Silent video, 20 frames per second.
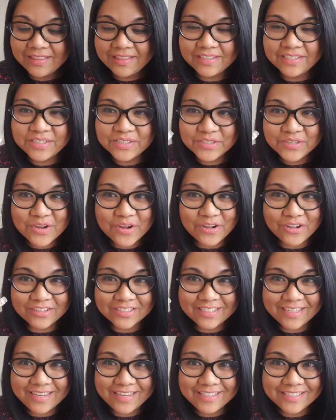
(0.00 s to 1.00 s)
This is
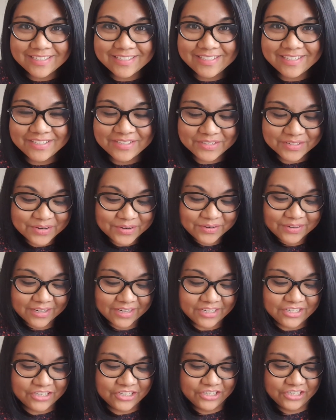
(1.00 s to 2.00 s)
called Instant
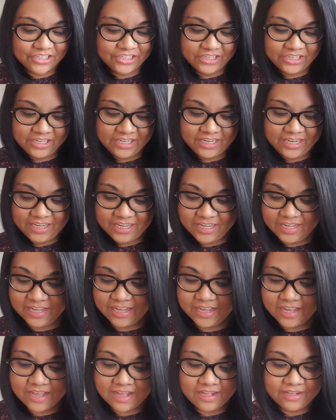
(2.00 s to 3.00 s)
Crush.
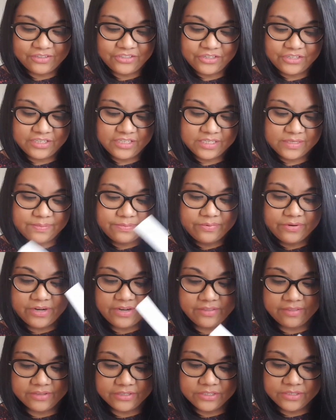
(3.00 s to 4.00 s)
I'll just
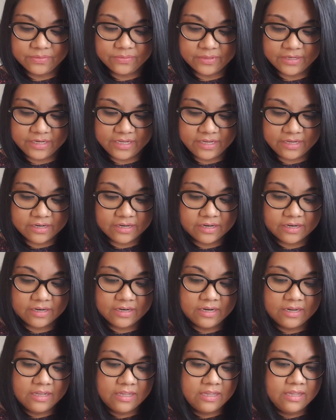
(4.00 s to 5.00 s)
spray this one
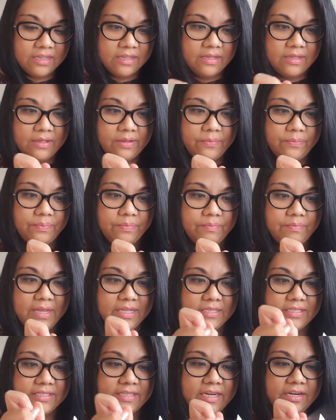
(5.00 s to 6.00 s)
here.
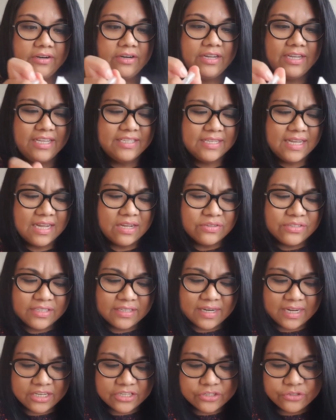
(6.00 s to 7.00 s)
Mancera is a house that I